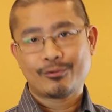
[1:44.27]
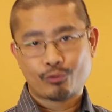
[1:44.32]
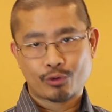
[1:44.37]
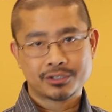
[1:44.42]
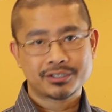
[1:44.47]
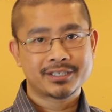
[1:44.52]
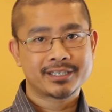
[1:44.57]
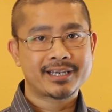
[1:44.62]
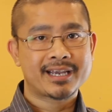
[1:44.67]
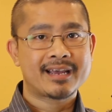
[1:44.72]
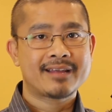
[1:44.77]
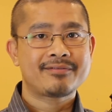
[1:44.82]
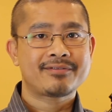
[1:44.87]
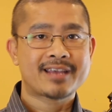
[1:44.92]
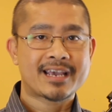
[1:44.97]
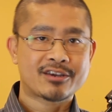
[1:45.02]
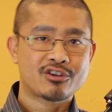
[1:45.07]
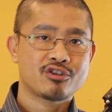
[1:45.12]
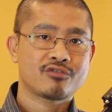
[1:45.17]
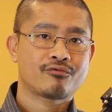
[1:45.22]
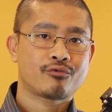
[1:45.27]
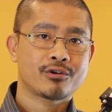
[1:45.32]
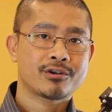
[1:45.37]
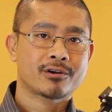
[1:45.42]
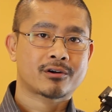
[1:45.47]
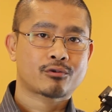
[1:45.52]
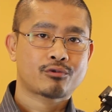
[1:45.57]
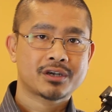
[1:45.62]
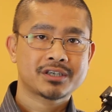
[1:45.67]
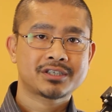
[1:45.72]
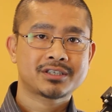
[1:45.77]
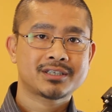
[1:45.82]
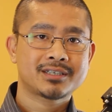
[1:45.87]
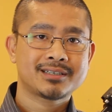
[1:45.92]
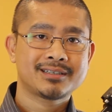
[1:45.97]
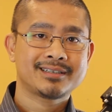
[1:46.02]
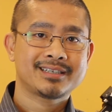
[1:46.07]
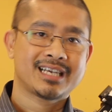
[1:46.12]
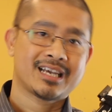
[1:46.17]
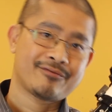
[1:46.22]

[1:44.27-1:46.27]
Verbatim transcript: Once again, thank you for your question.